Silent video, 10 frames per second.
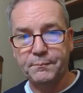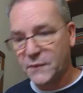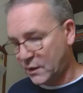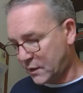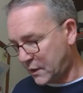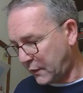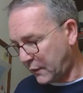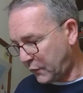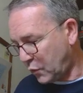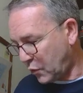See if you
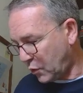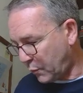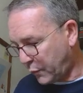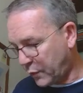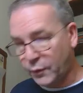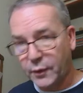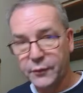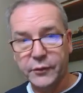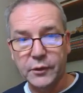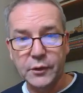can come up with your own
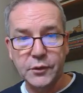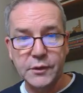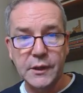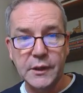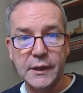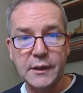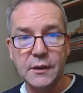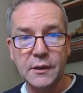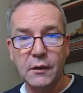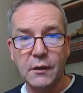solution to this,
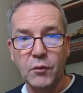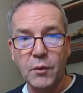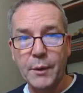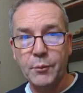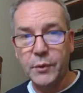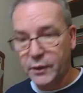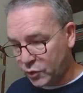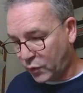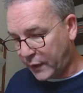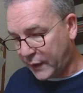remembering that we're
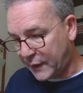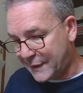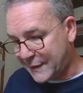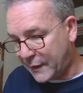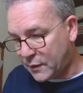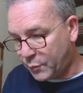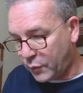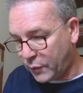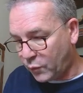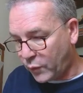trying to get to the
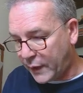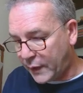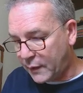point where